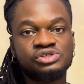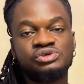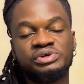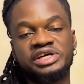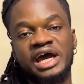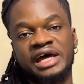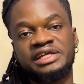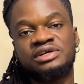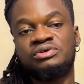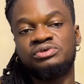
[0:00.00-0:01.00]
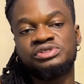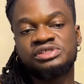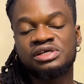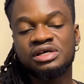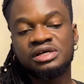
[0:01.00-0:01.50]
So here are the
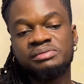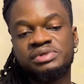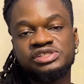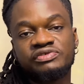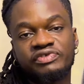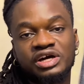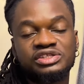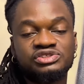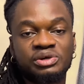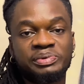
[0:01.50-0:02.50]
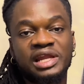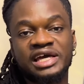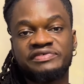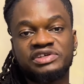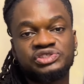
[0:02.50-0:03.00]
codes. Please don't forget to drop a
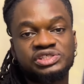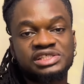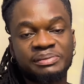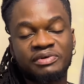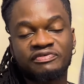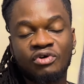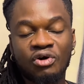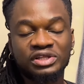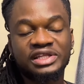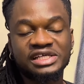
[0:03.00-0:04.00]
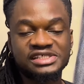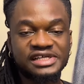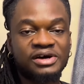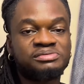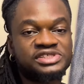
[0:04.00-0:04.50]
like if you enjoy this type of content. It
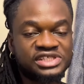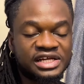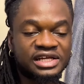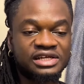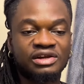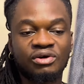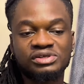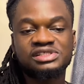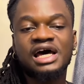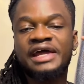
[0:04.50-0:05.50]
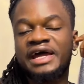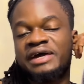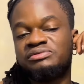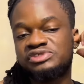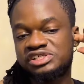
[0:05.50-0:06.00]
helps the channel a lot. And
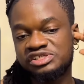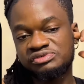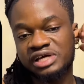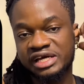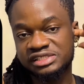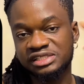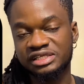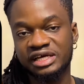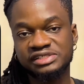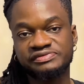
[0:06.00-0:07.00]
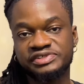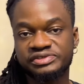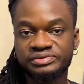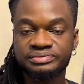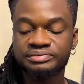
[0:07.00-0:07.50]
I will see you guys in the next
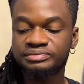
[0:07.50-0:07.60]
video.